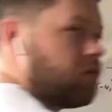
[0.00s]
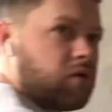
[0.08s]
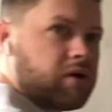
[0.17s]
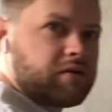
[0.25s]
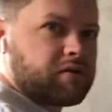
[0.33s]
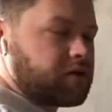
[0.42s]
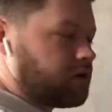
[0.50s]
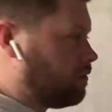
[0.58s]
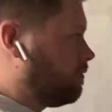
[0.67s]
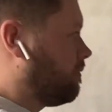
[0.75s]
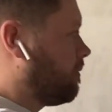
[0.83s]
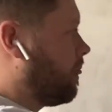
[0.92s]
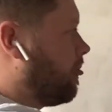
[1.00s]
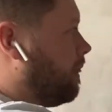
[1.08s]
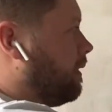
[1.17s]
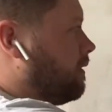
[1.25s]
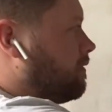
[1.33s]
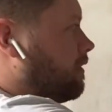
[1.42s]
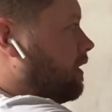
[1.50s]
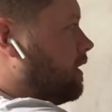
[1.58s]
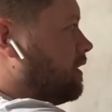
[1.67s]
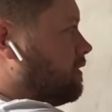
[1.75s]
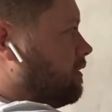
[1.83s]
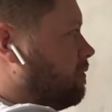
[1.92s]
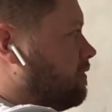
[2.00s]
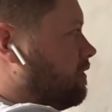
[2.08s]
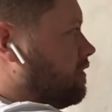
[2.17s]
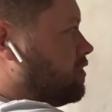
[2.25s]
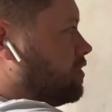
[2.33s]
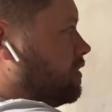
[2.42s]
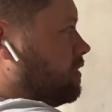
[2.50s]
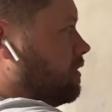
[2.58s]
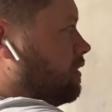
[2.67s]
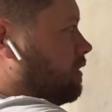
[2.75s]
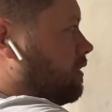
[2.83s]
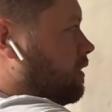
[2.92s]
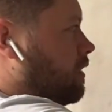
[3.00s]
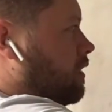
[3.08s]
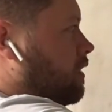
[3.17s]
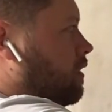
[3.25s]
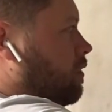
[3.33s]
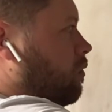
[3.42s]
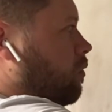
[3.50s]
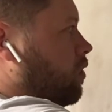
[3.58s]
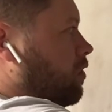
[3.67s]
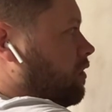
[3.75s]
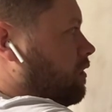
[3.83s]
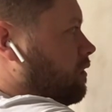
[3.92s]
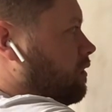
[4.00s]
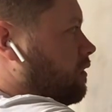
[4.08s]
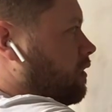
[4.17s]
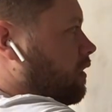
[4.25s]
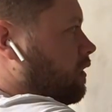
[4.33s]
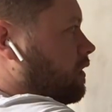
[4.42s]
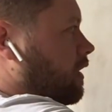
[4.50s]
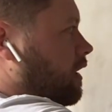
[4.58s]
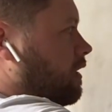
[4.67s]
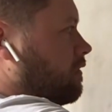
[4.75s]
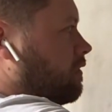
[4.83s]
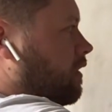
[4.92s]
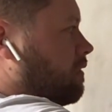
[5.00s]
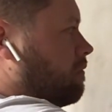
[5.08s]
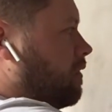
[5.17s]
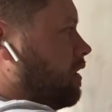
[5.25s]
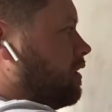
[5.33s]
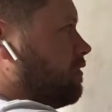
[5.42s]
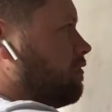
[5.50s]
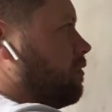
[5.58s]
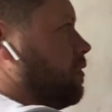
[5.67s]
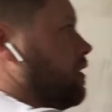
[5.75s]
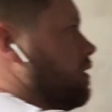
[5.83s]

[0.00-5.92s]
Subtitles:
where does it go? It's at the position 1 along the x and minus 4.